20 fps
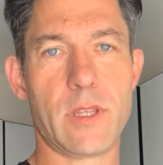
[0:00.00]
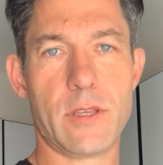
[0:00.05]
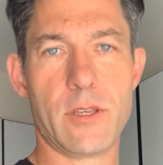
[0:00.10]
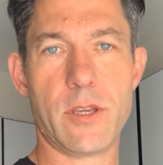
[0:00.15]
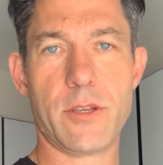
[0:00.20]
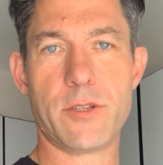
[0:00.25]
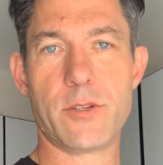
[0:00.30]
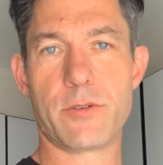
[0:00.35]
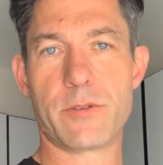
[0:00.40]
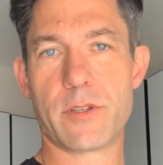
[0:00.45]

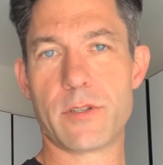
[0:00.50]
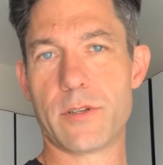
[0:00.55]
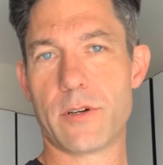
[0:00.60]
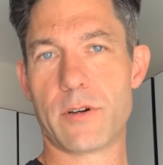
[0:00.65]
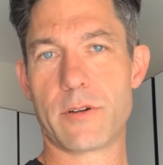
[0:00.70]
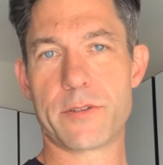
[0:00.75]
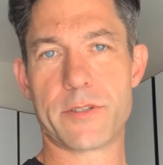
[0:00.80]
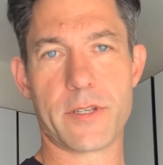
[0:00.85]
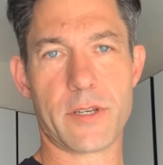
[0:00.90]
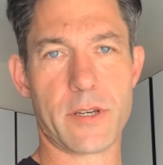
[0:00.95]
You took the
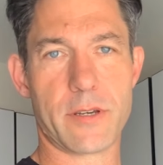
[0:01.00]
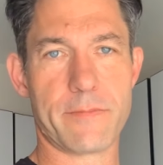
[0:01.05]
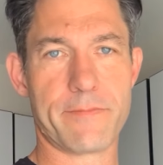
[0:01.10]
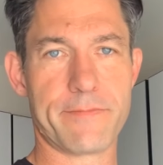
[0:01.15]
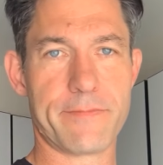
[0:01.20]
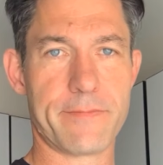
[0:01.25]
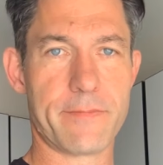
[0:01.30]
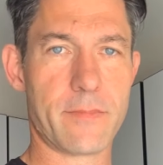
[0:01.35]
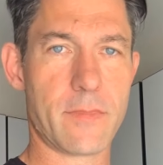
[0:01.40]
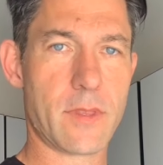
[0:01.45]
dog, so
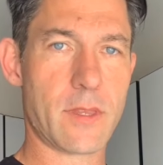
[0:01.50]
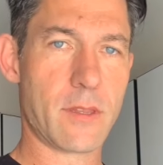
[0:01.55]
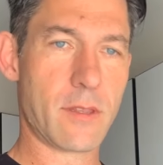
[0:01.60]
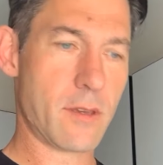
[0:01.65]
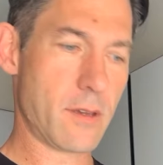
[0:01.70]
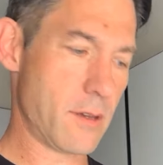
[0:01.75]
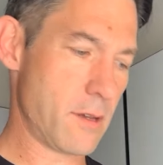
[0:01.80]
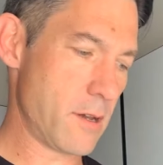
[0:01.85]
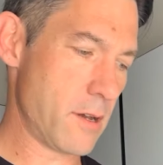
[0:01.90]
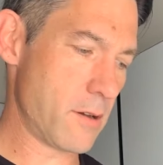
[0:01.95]

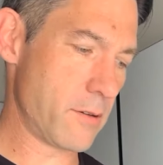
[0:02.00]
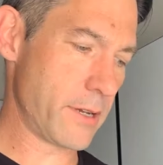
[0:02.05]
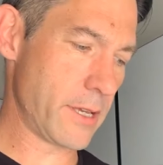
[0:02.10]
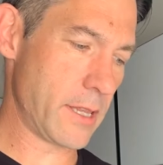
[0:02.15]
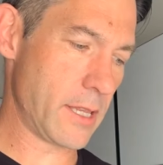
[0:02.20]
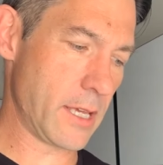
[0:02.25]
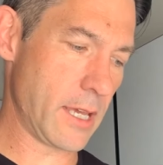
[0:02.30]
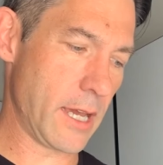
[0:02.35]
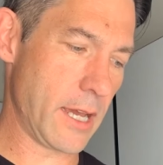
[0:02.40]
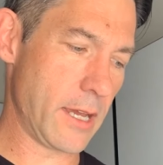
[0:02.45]
I'll
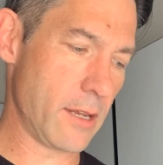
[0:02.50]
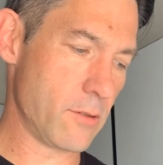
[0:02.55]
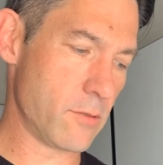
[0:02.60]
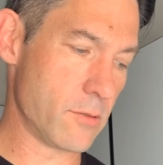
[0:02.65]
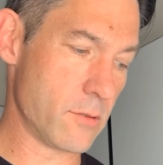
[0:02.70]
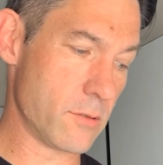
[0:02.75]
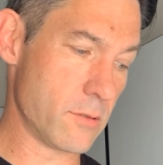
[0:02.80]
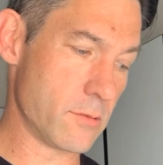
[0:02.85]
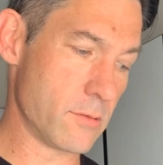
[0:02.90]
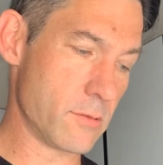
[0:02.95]
get the cat,
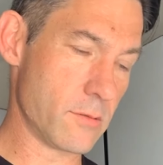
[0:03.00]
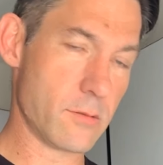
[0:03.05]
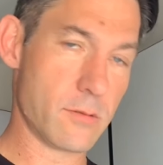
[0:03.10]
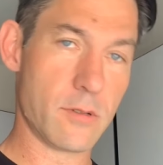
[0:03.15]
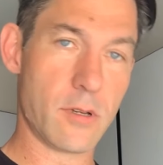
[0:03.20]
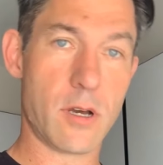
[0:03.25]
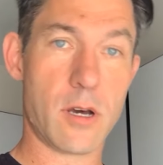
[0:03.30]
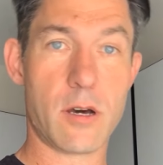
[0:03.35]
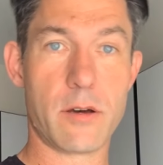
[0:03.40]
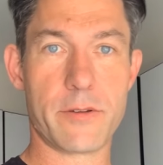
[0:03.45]
or
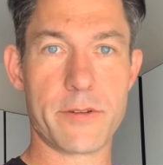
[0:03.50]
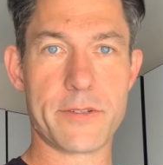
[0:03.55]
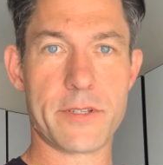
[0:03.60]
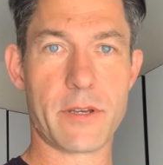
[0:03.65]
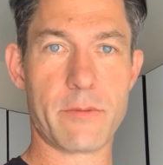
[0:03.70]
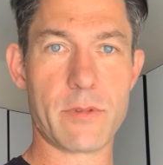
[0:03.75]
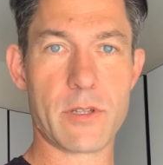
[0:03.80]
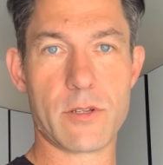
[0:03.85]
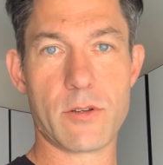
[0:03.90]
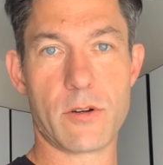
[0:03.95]
I'll do
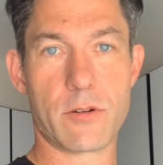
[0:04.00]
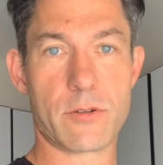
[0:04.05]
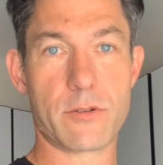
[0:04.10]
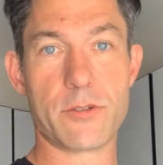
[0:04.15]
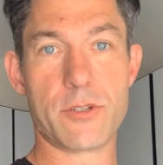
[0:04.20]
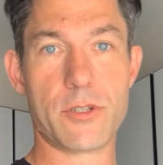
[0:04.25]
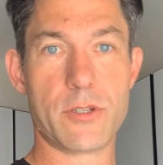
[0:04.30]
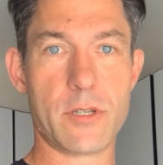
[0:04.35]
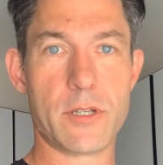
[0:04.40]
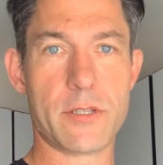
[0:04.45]
something to the dog
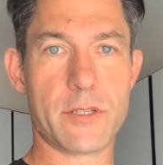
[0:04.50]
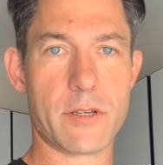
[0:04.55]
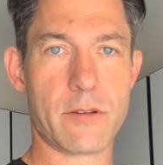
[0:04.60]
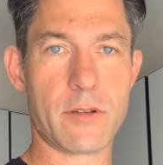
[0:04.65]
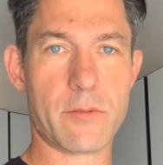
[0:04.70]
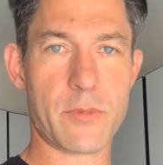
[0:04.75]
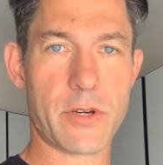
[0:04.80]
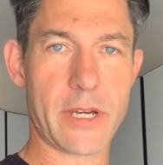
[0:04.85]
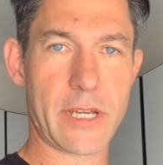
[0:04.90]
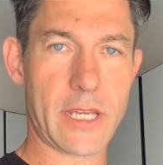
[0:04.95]
because you did
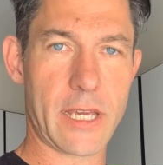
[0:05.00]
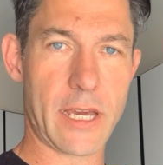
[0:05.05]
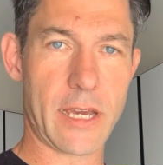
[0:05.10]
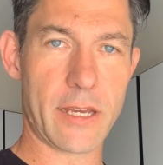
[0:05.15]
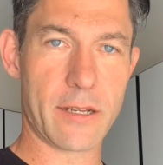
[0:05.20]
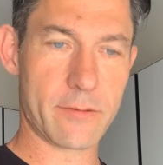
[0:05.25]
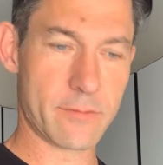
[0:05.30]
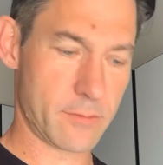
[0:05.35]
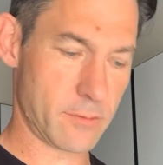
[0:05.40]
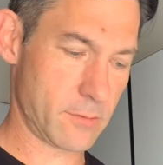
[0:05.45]
something to my
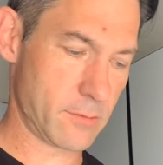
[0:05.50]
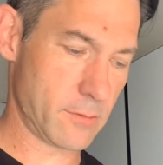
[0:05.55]
cat.